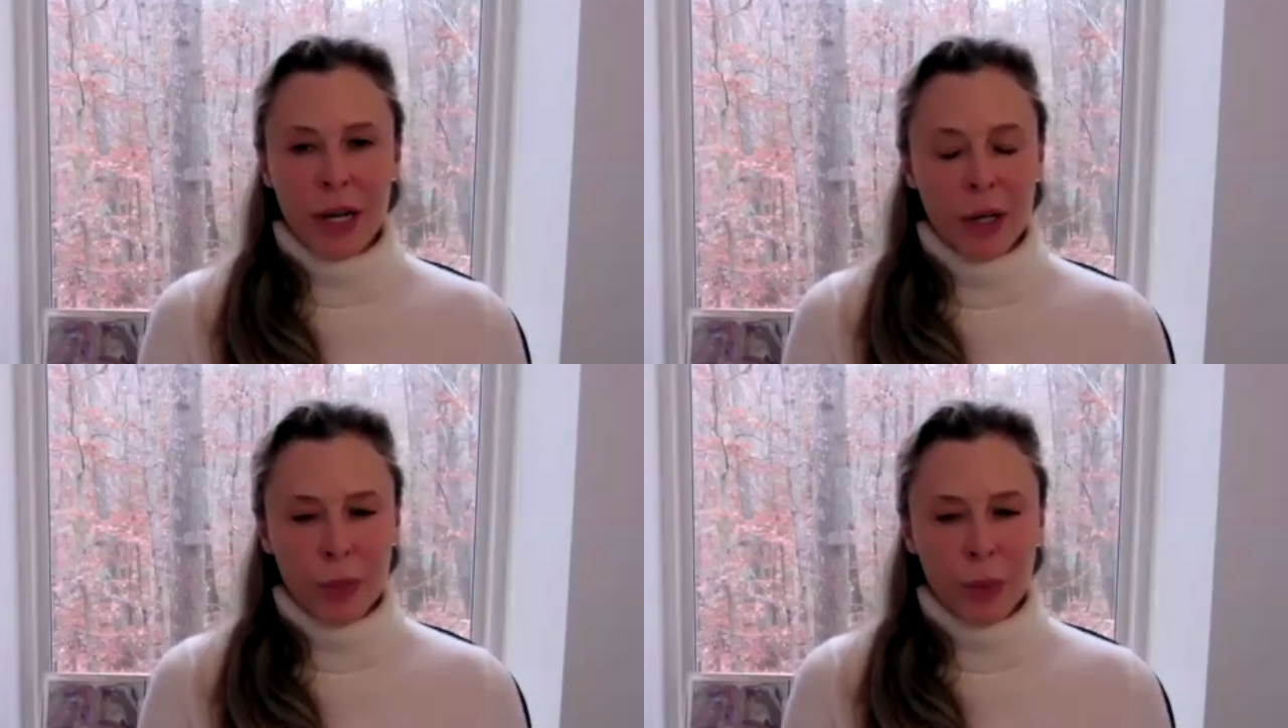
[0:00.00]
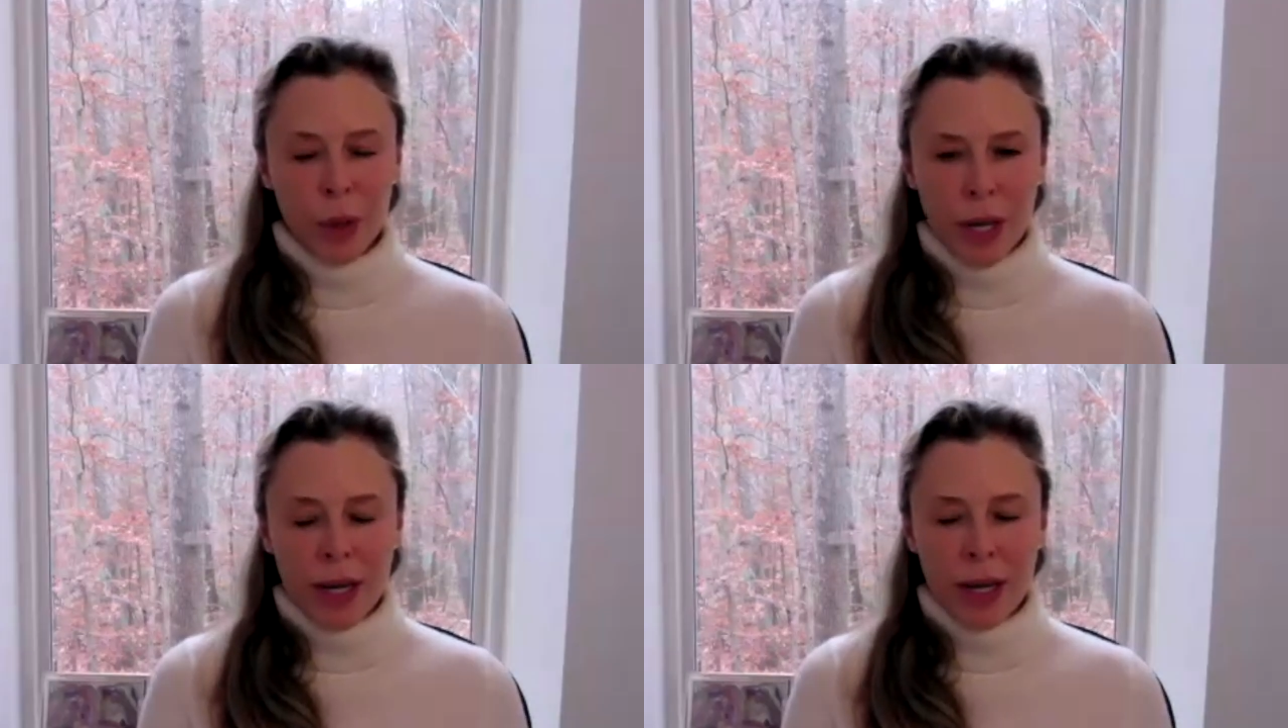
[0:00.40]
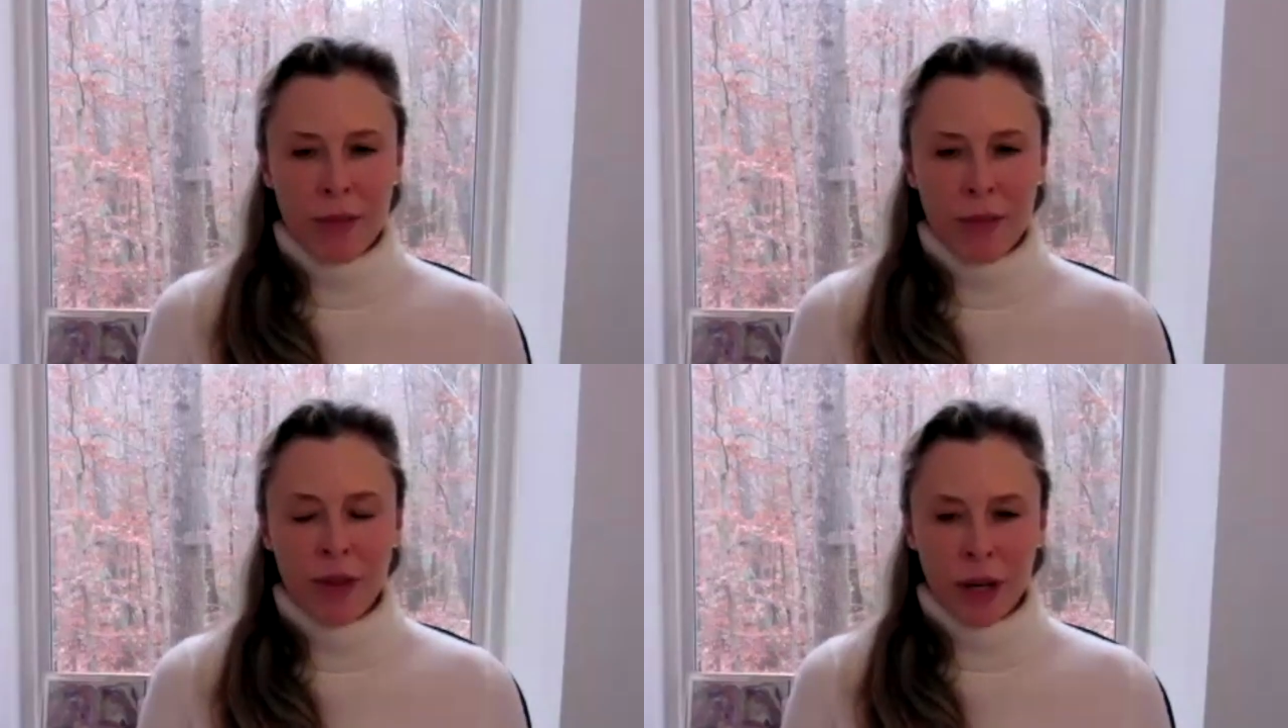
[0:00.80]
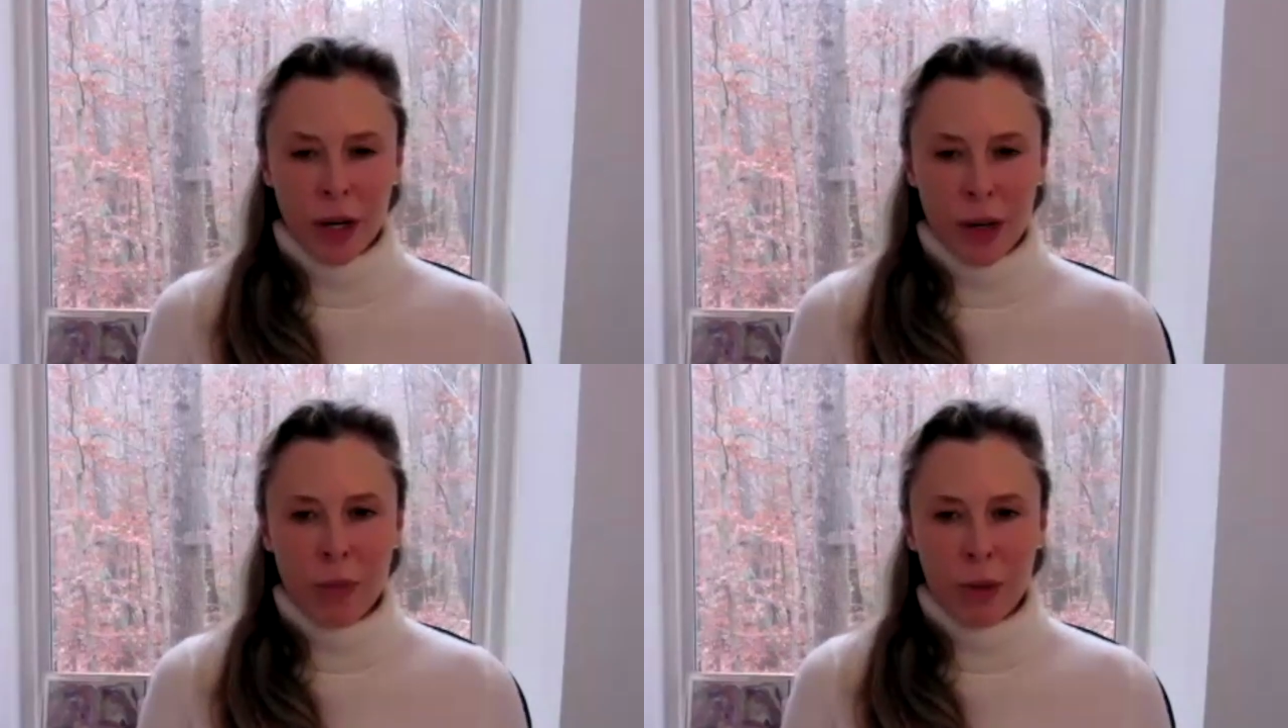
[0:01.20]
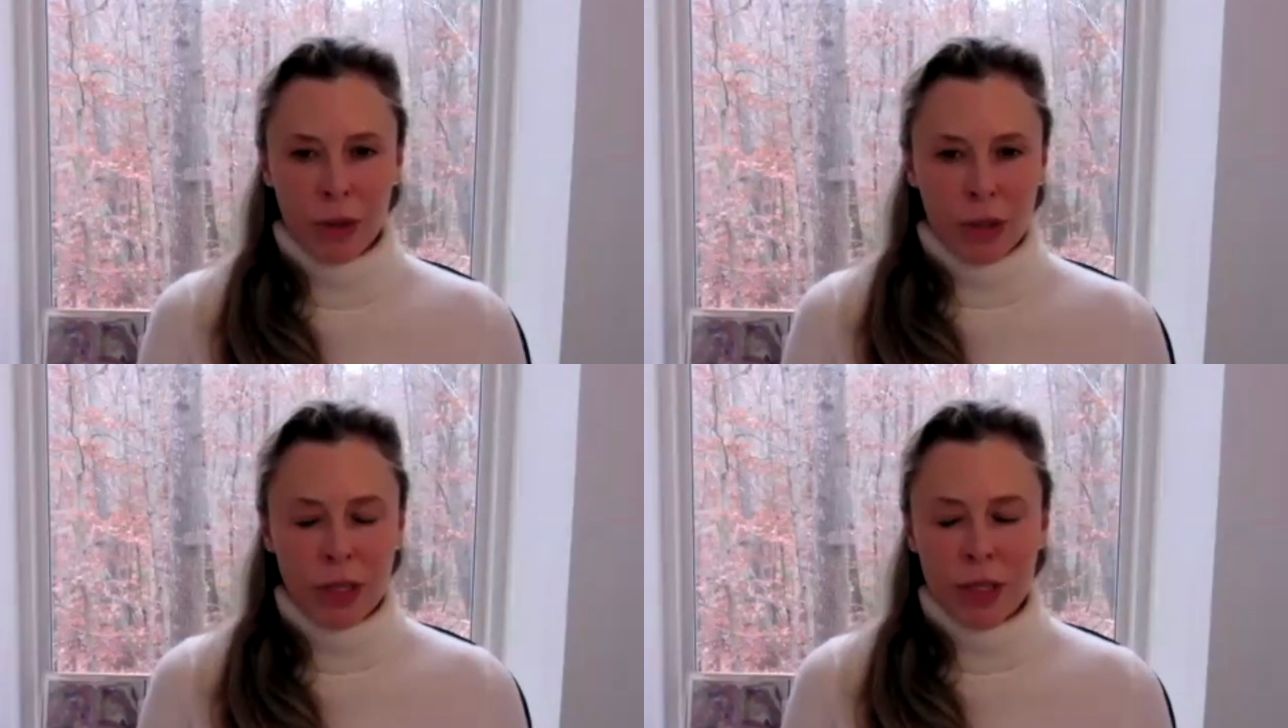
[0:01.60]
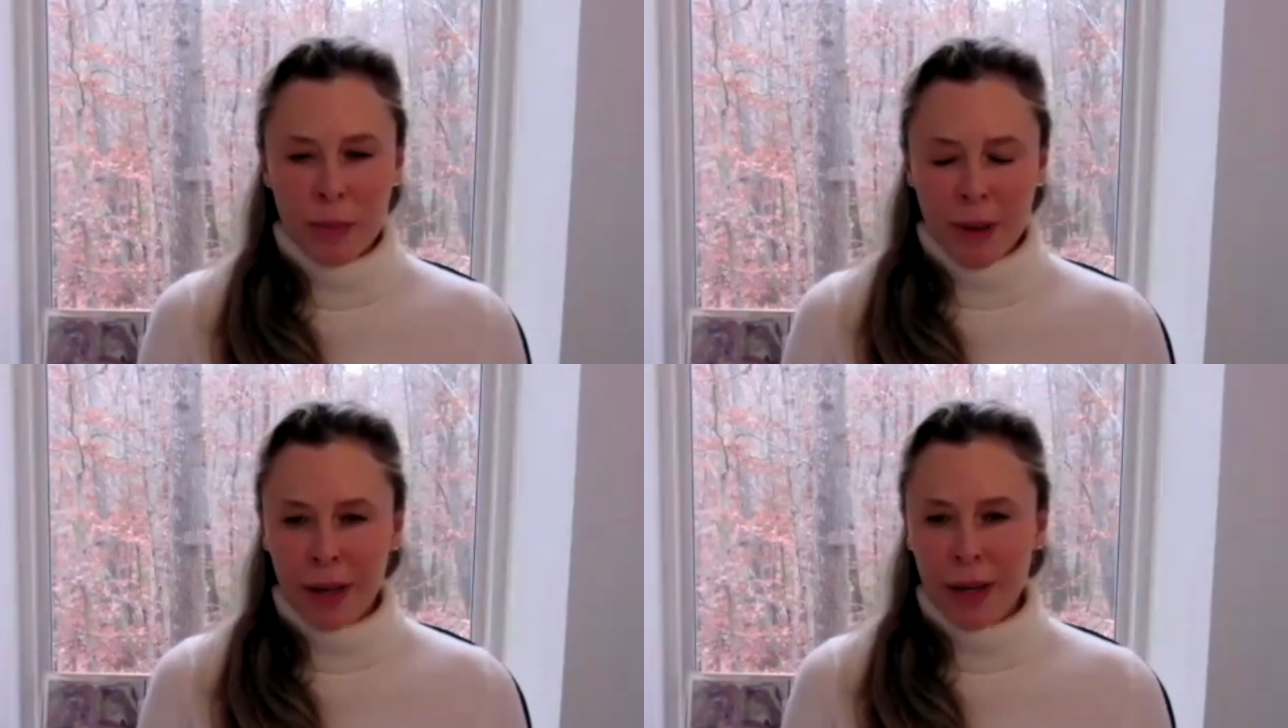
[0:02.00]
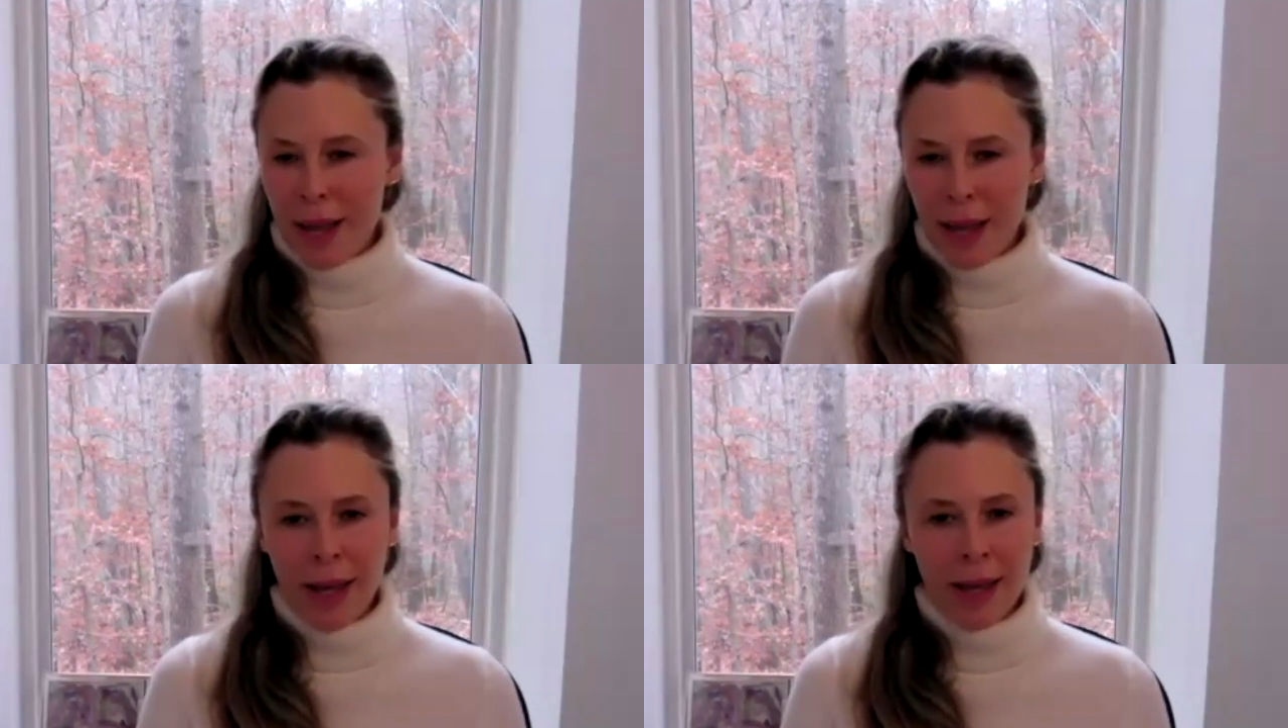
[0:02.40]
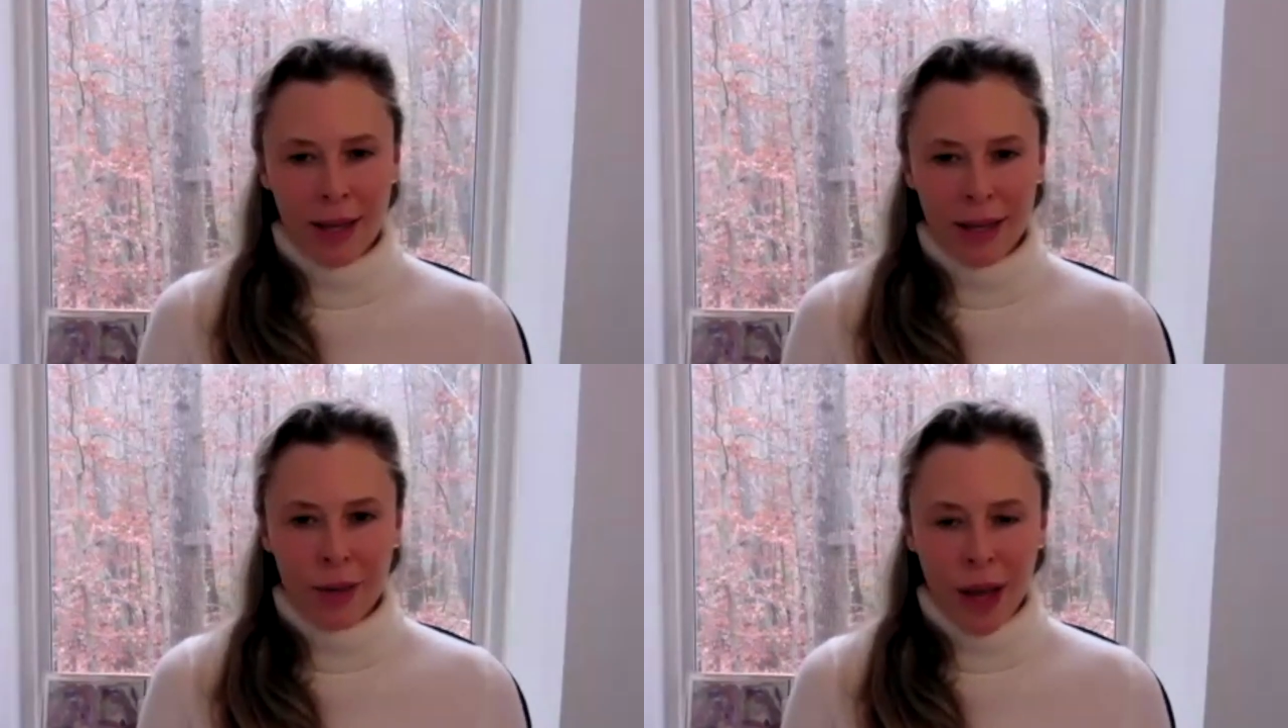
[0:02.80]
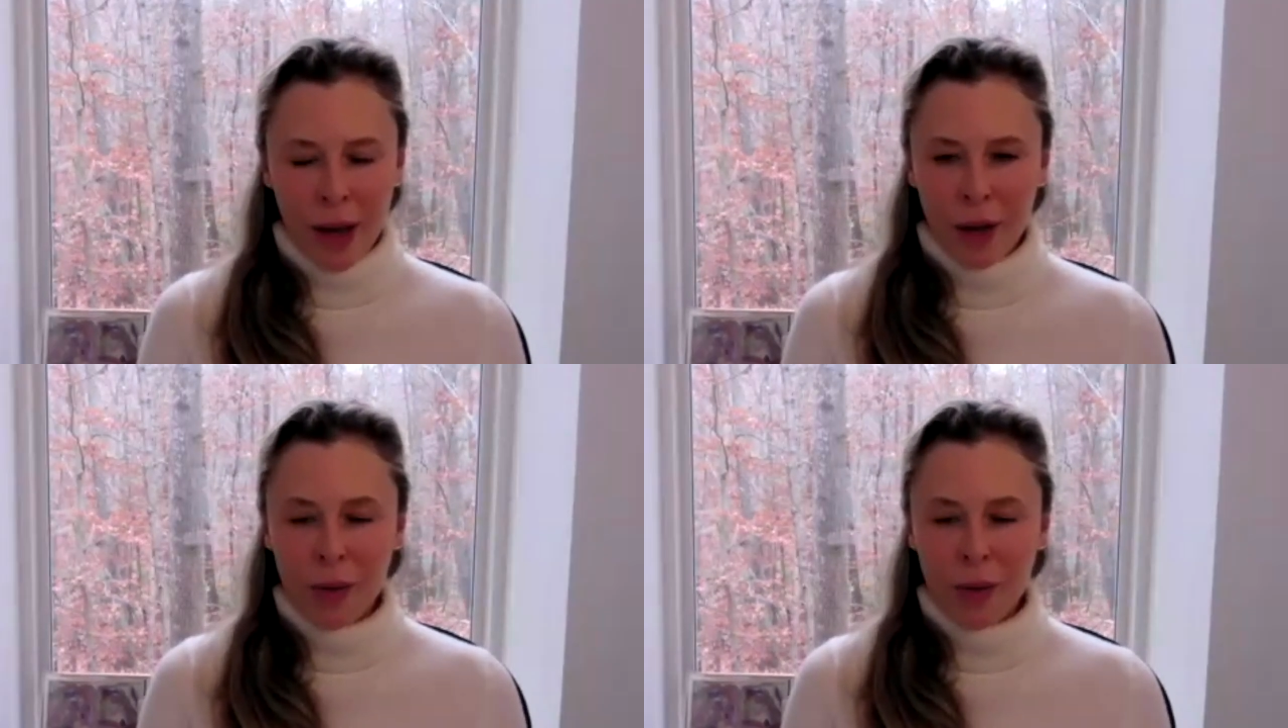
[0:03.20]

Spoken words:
good point. Fear and emotions about AI and how